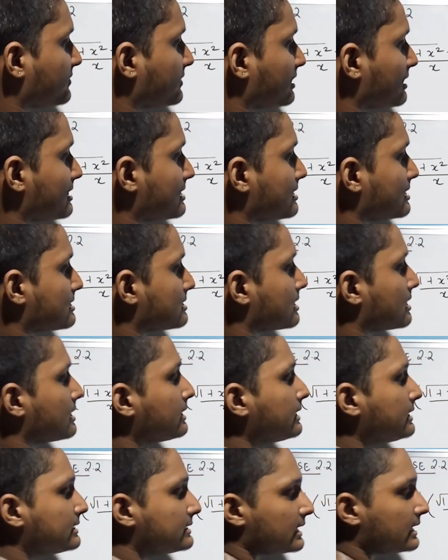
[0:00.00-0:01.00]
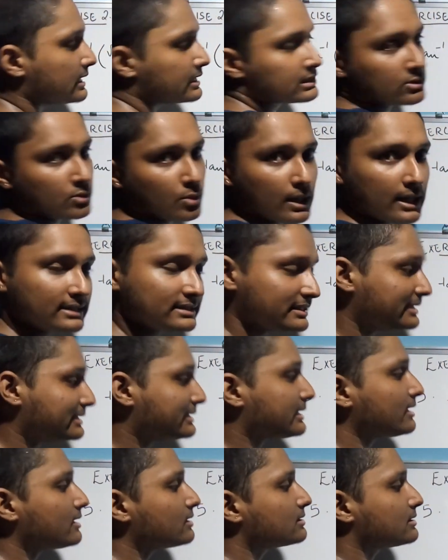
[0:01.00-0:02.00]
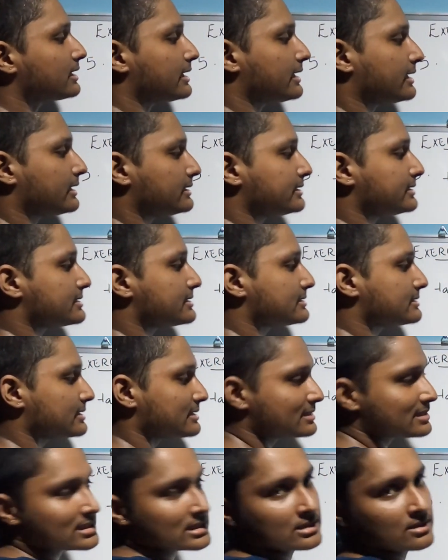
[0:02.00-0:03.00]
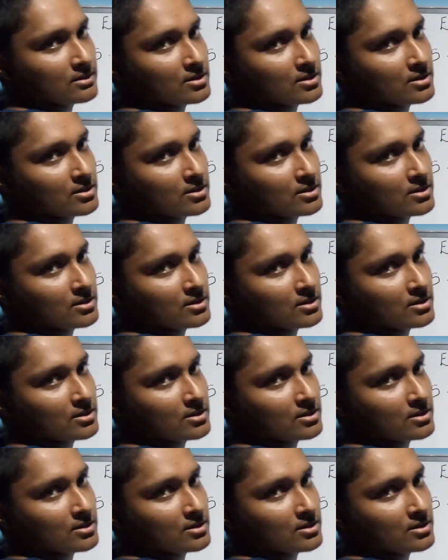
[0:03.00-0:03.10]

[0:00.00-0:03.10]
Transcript: This is sec square theta and this is